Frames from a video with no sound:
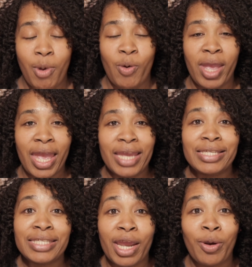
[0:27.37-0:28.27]
Okay,
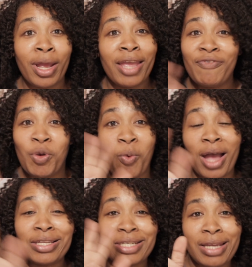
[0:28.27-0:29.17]
Sarah, if you're
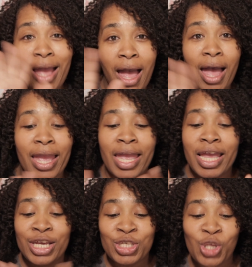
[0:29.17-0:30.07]
watching, hi.
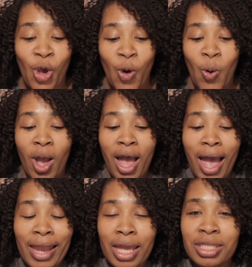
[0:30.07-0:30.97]
So
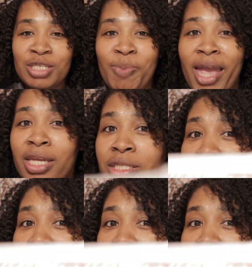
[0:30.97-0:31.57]
I got this package